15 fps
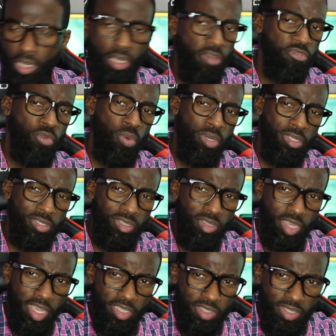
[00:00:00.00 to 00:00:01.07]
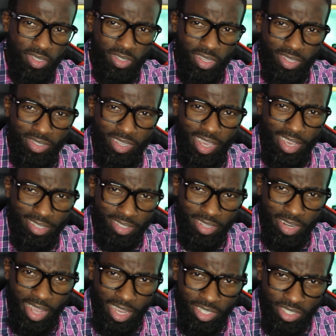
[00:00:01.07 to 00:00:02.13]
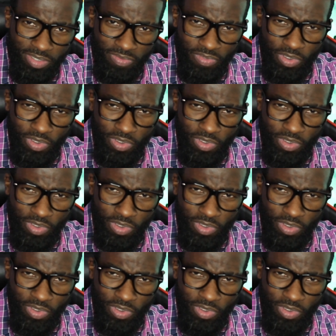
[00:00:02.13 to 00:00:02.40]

If you want to see the H D sixty X in action,